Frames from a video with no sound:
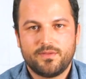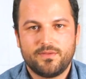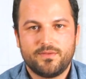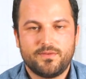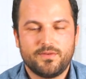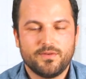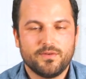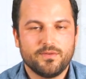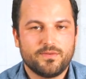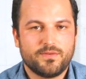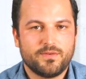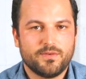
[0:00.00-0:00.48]

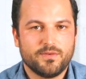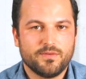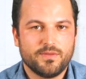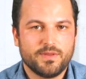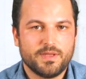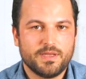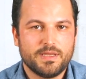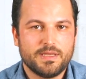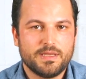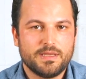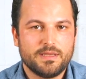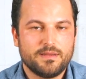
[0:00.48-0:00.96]
due to
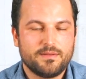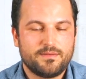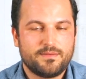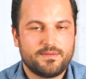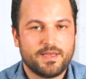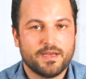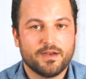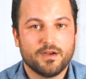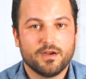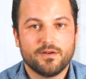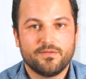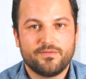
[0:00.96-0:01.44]
the
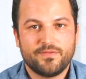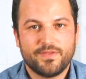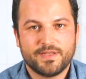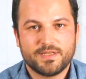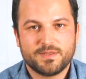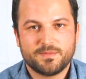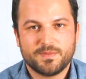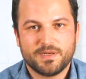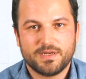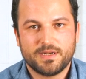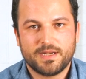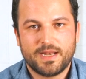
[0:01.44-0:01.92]
tariff
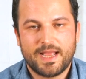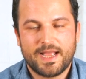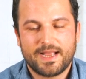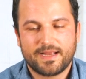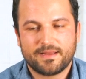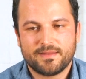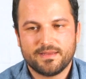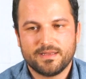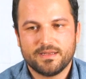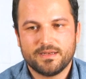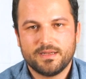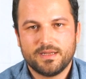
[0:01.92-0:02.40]
that's been
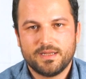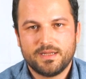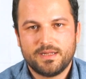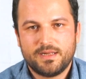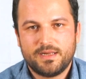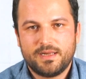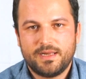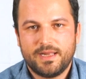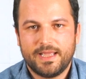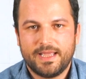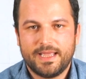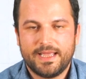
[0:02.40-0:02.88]
enacted.
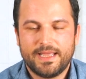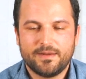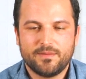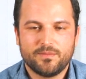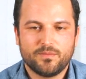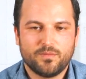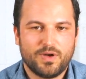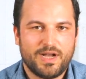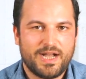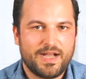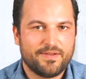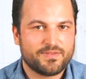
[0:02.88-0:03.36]
And
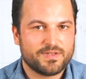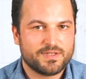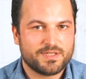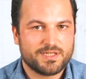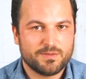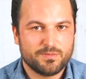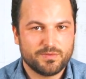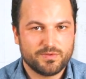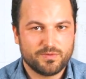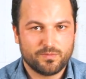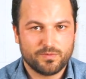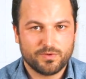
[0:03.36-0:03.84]
we'll have to
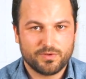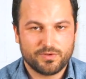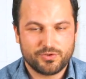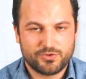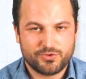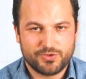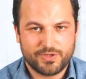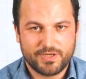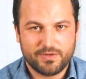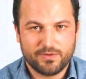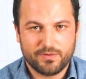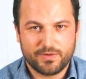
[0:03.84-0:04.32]
see what the World
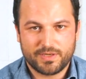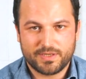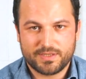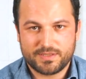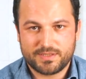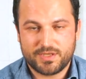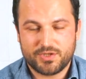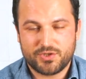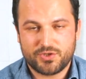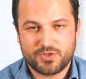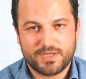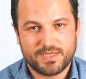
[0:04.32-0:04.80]
Trade
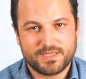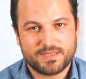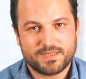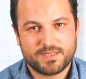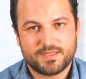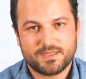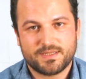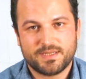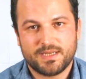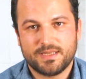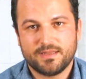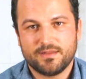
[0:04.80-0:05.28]
Organization has to
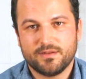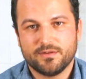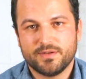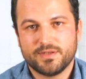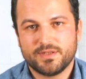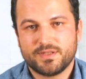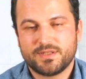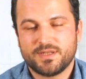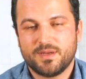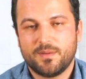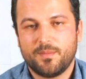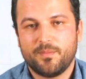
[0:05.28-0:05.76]
say. There
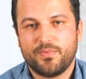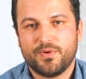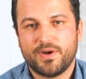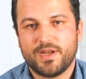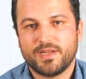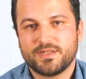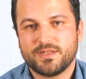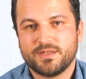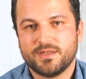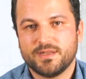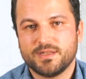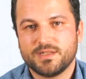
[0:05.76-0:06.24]
is some
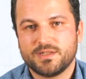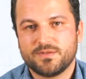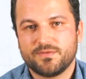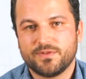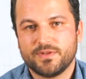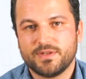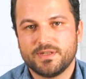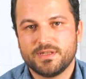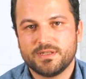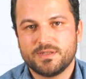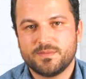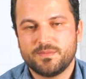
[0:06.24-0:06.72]
precedence for
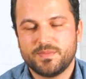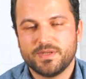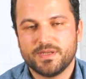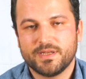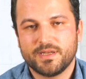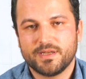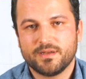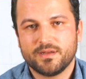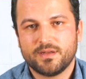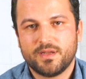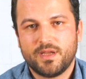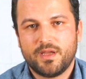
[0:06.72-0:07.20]
these
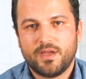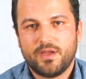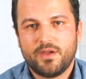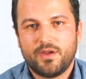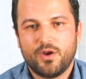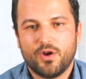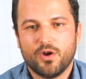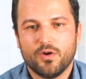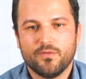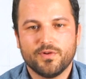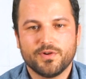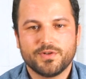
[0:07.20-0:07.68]
being
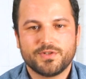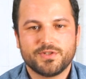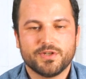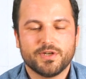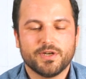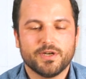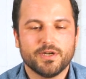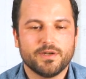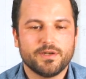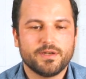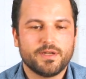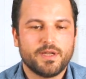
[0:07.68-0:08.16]

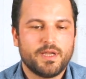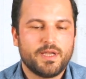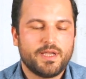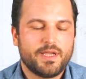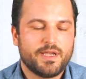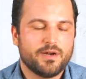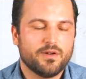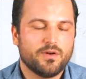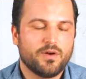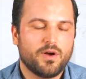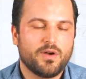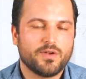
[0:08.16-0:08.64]
overturned.
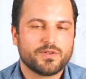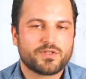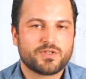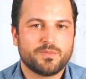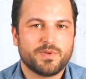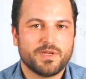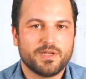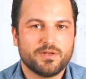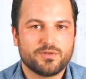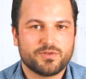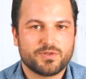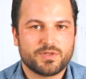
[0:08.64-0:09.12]
It'll also
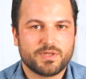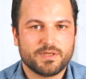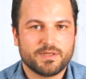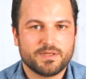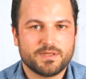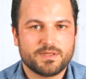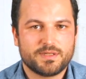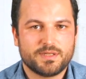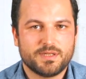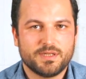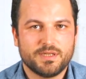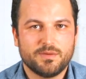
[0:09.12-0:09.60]
be interesting to
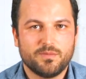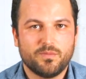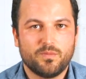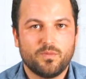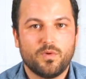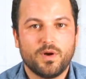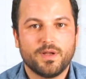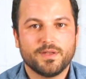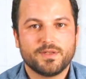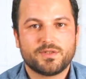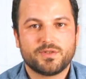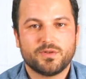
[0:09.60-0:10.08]
see
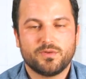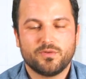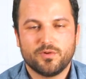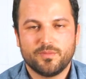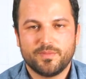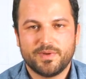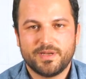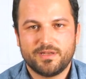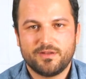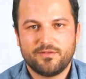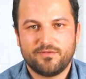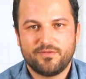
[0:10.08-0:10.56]
what solar
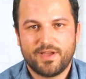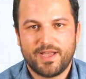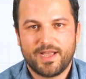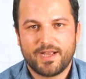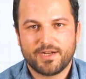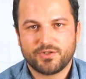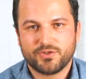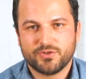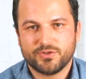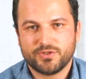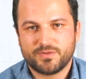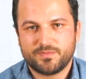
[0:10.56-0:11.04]

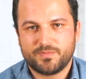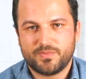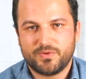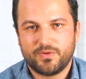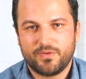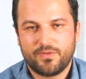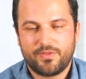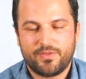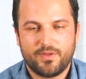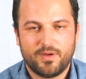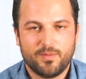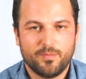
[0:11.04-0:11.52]
manufacturers,
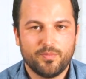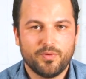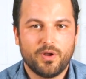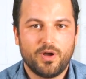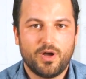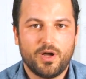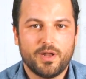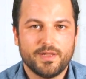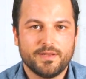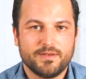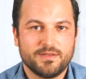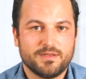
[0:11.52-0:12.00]
both
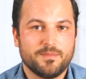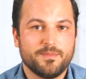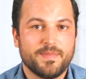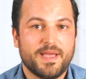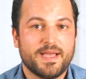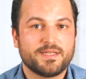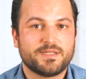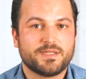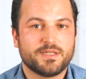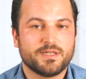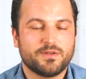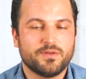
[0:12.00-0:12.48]
abroad and
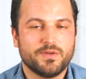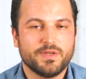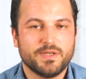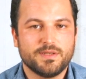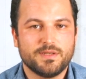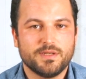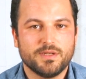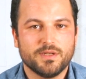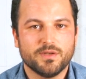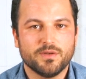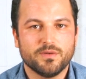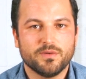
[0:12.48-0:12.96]
domestically,
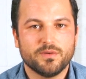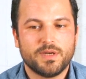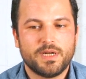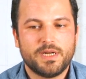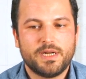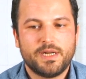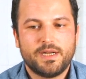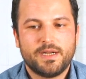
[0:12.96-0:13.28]
do